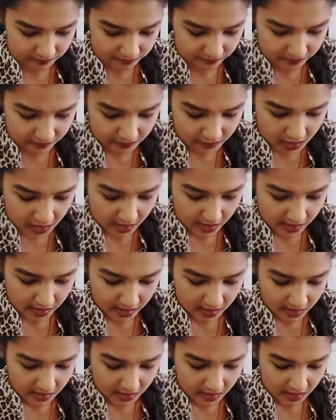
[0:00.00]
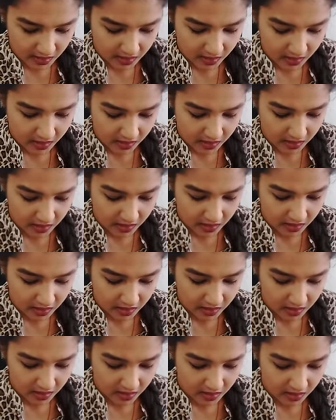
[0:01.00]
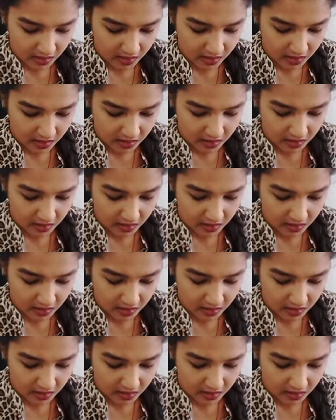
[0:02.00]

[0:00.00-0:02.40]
(no one is talking)